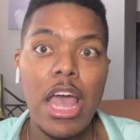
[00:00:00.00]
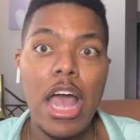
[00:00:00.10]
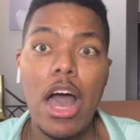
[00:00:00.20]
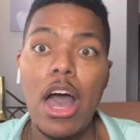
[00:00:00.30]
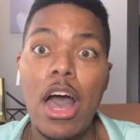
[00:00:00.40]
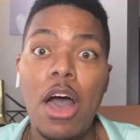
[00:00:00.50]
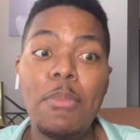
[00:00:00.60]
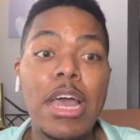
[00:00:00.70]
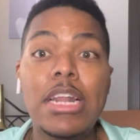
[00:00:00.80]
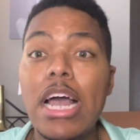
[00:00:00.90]

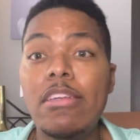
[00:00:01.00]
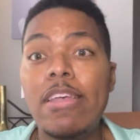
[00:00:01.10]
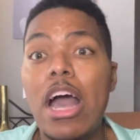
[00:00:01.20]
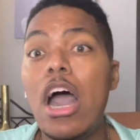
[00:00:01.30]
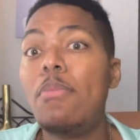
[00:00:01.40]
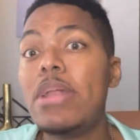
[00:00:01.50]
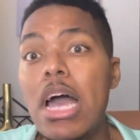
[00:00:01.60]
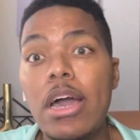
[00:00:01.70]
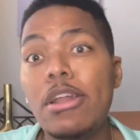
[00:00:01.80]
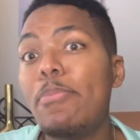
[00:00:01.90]
And like I said, I'm
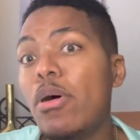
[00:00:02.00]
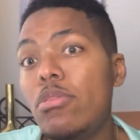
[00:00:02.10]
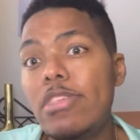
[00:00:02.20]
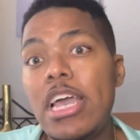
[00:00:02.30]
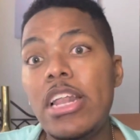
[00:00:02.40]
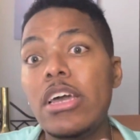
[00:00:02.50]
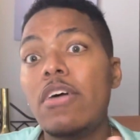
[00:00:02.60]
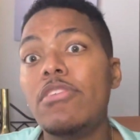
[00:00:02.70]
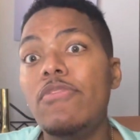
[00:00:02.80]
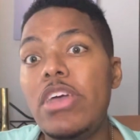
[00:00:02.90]
not going to post any
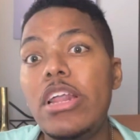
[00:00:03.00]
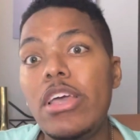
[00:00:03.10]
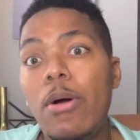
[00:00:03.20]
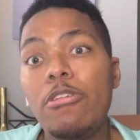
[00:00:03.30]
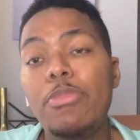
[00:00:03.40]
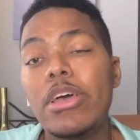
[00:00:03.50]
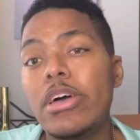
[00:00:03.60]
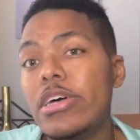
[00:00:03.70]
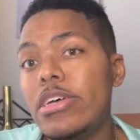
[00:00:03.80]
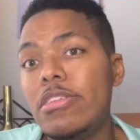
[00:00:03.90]
of the videos
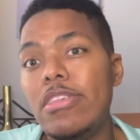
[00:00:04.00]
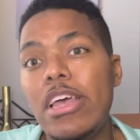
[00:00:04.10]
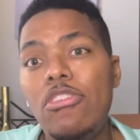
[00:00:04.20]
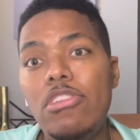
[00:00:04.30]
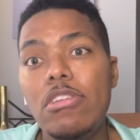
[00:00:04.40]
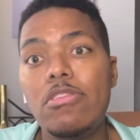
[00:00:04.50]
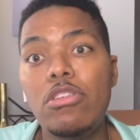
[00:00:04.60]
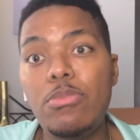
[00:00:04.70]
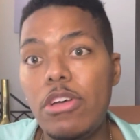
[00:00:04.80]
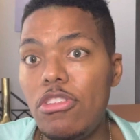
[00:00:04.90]
because it's just too
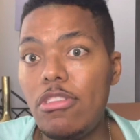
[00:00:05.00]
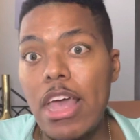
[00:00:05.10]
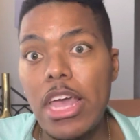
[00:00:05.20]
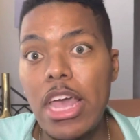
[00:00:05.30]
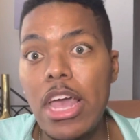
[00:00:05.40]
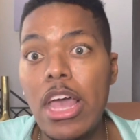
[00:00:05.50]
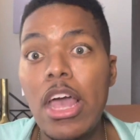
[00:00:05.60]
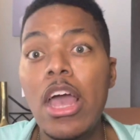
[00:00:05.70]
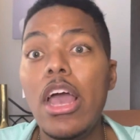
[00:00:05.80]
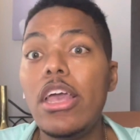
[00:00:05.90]
much to take in.
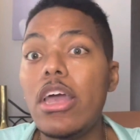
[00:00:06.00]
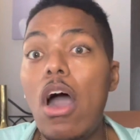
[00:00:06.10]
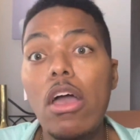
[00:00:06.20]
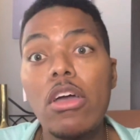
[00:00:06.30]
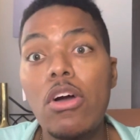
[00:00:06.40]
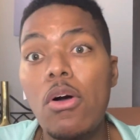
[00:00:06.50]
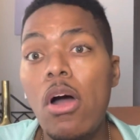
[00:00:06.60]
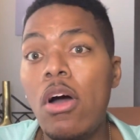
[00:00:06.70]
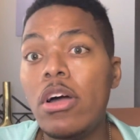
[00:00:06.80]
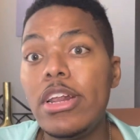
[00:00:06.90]
Y'all can go
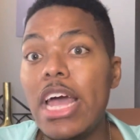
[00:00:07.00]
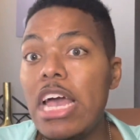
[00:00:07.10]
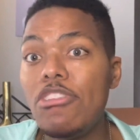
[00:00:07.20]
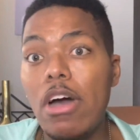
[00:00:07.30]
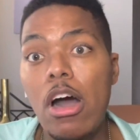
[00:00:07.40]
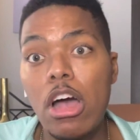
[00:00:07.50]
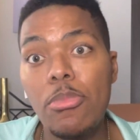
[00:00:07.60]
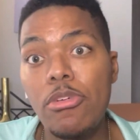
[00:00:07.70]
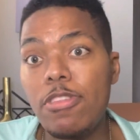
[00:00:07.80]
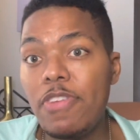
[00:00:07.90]
on Deja
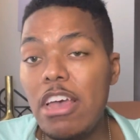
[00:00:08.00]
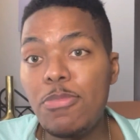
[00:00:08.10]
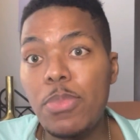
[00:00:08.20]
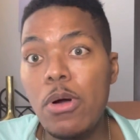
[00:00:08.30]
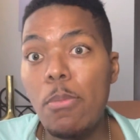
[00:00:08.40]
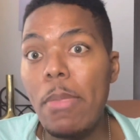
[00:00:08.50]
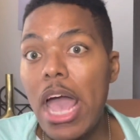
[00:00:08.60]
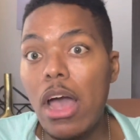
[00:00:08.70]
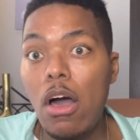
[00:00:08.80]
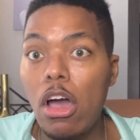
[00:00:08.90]
Hoggebrook's Facebook,
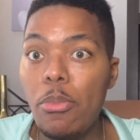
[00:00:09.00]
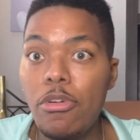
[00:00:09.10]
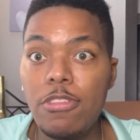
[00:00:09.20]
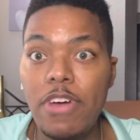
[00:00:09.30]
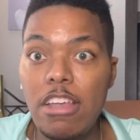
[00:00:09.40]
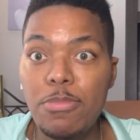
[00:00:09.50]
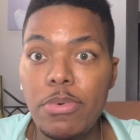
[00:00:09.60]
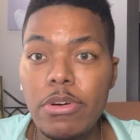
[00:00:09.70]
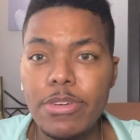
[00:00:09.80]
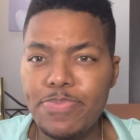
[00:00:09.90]
Mike Hoggebrook's
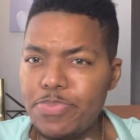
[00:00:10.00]
Facebook,